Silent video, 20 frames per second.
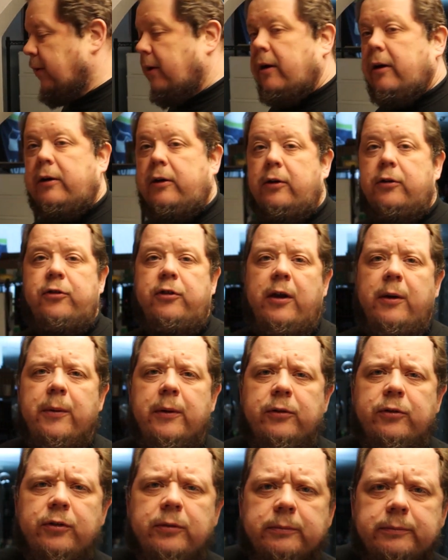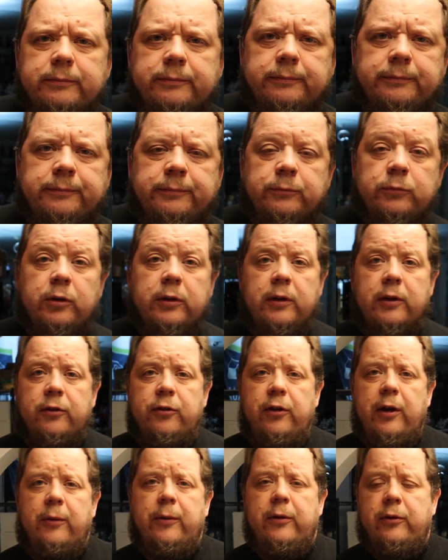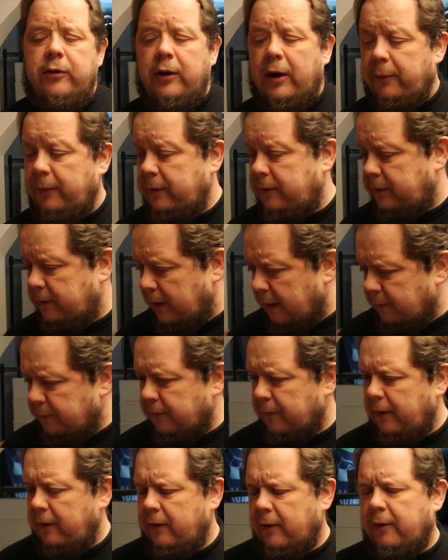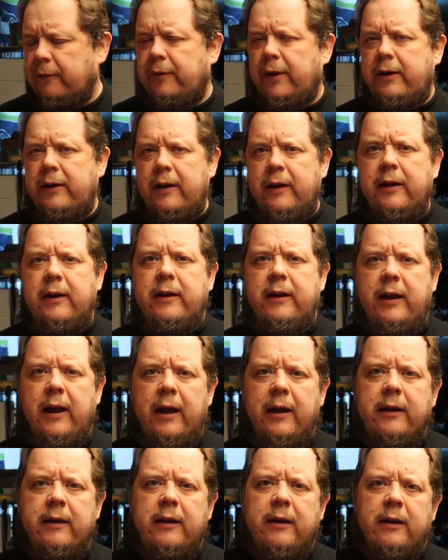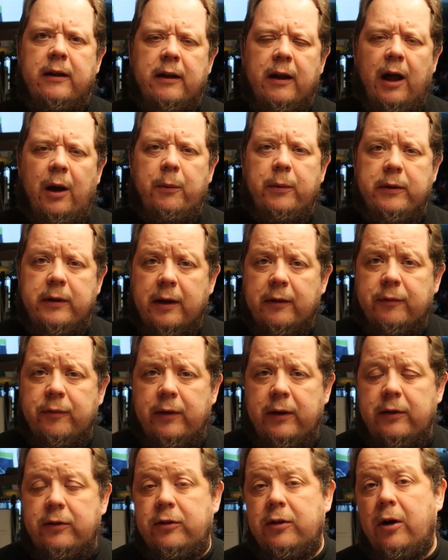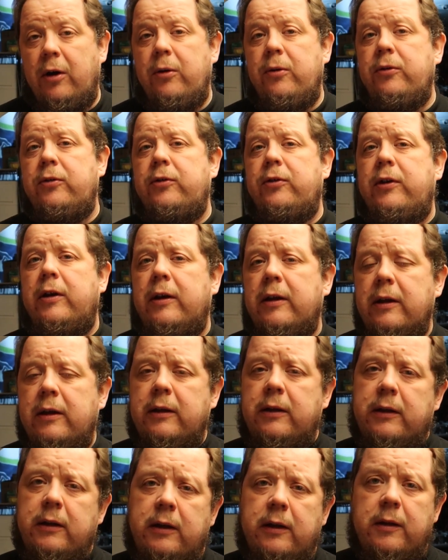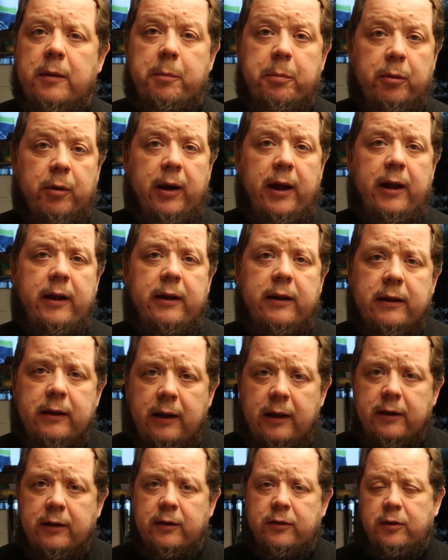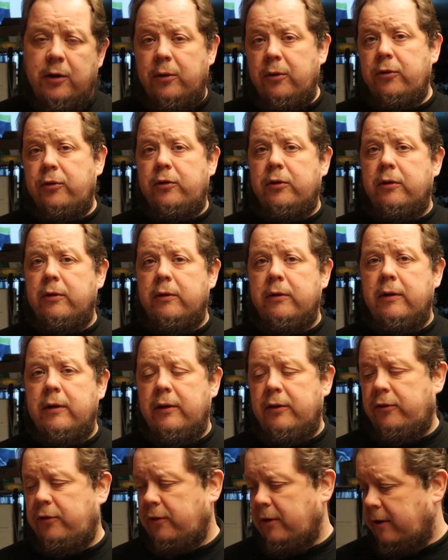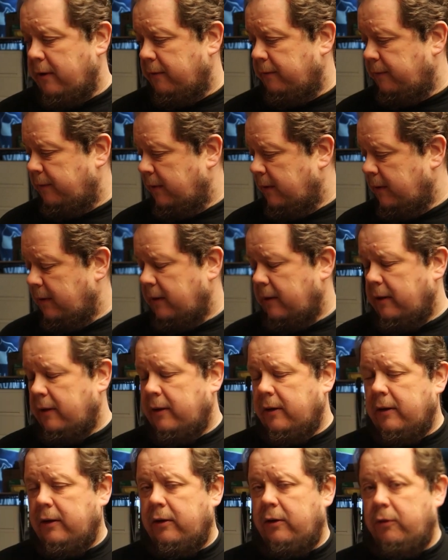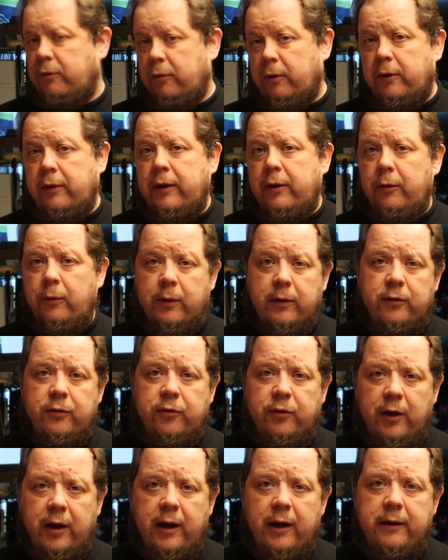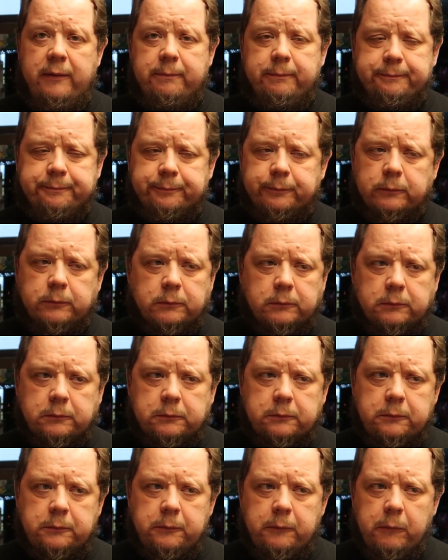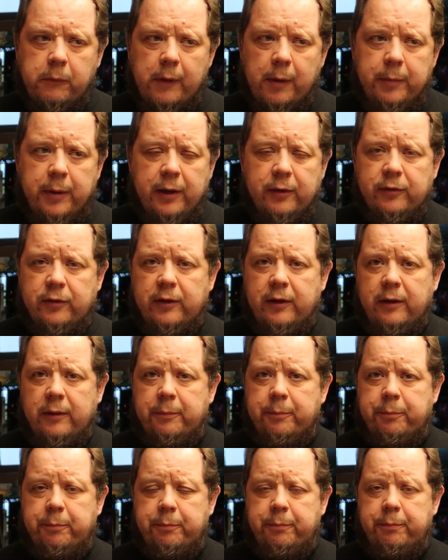a good sandwich. Really good sandwich. I would definitely, though, if I did it again, I would definitely toast the bread in the toaster instead of grilling one side, because the